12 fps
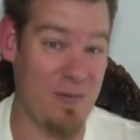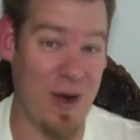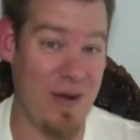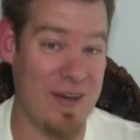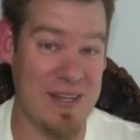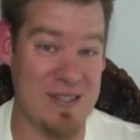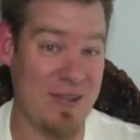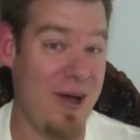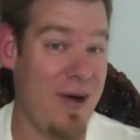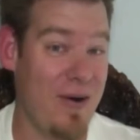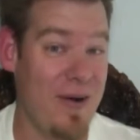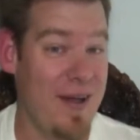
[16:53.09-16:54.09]
While it is
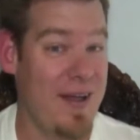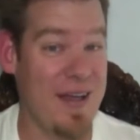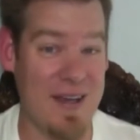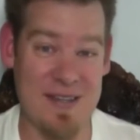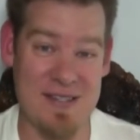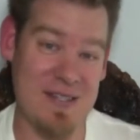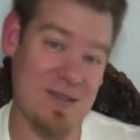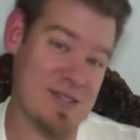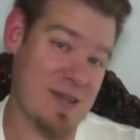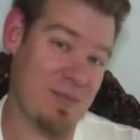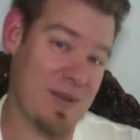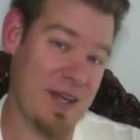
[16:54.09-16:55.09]
low, it is still
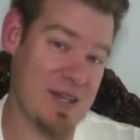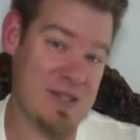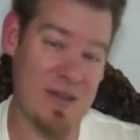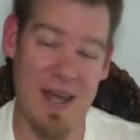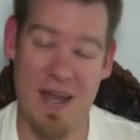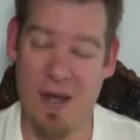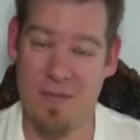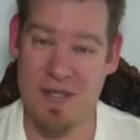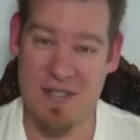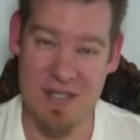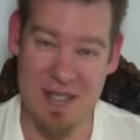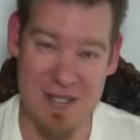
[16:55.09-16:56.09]
something, and so that
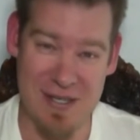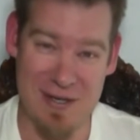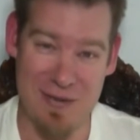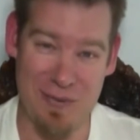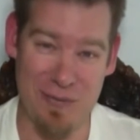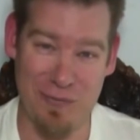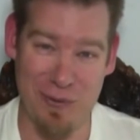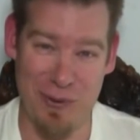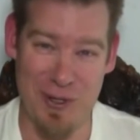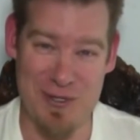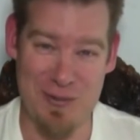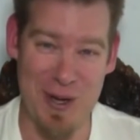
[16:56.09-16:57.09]
helps us to continue to move
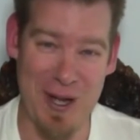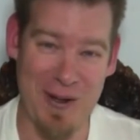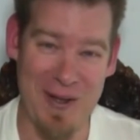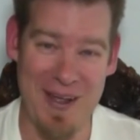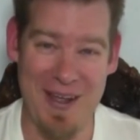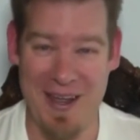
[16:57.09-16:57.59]
forward as well.